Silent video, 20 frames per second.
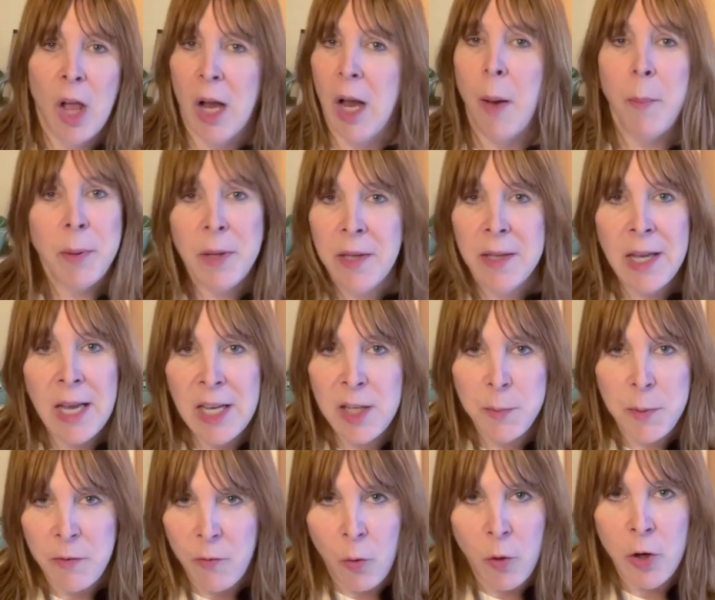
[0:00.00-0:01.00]
a couple of days
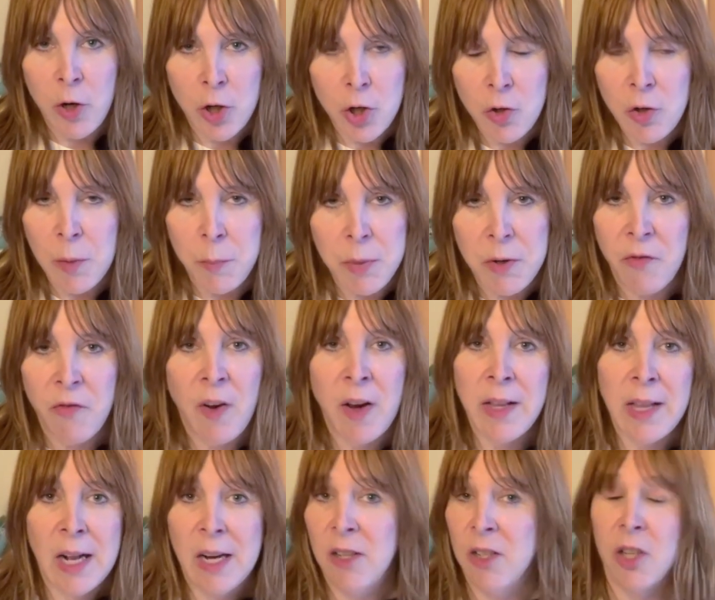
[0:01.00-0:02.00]
before your trip you find
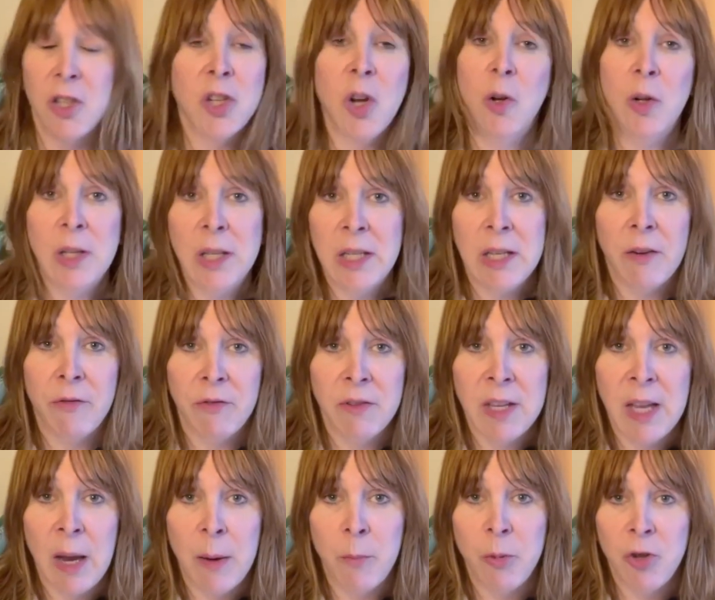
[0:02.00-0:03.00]
out it's a totally different
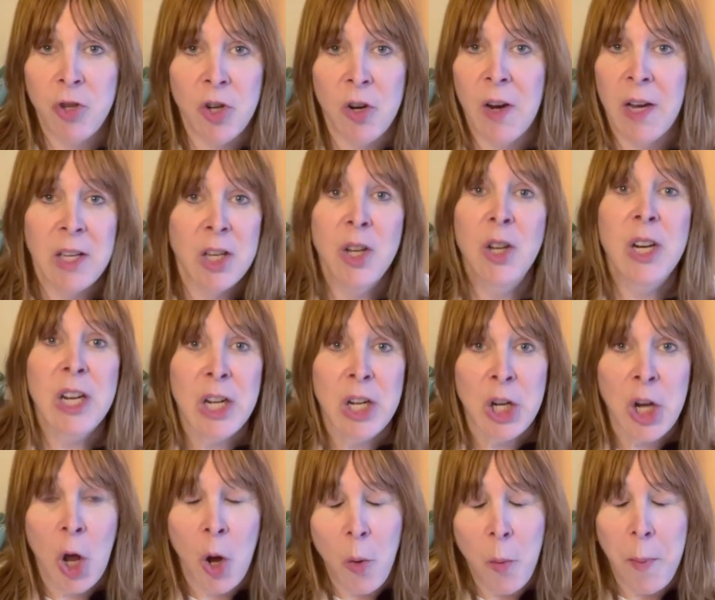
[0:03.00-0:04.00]
temperature and you didn't
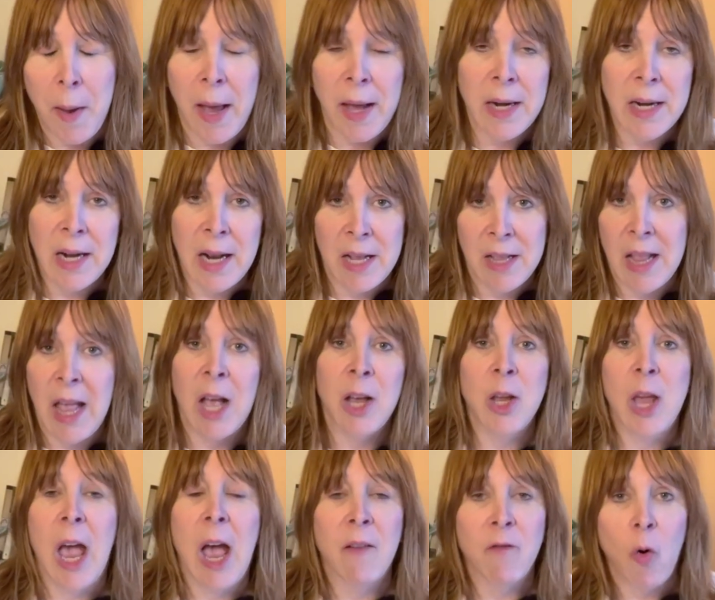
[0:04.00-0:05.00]
know about it, and now you
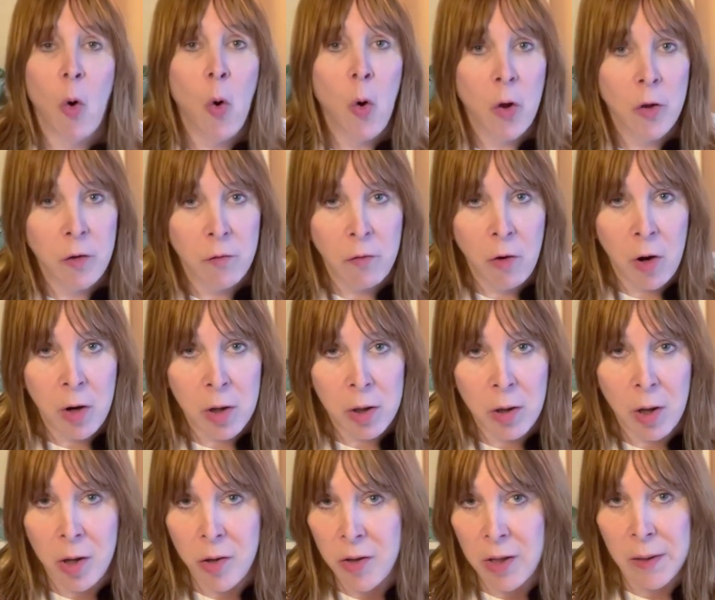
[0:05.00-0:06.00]
have all the wrong
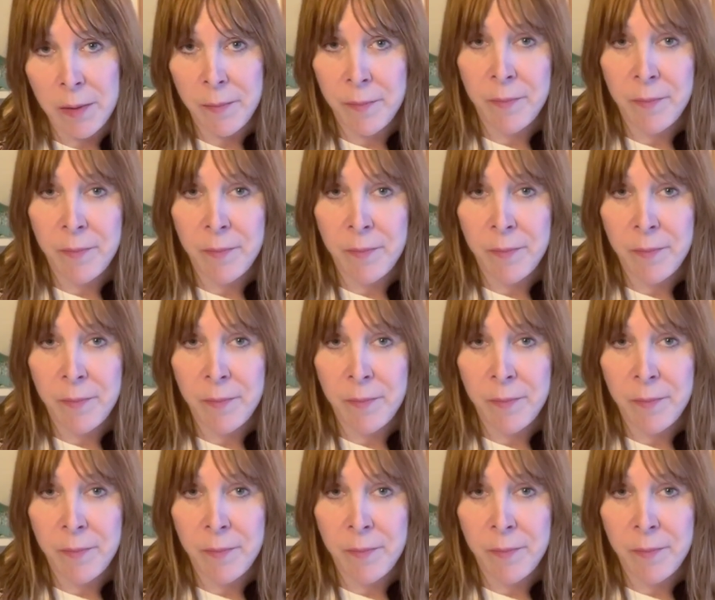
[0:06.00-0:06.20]
clothing.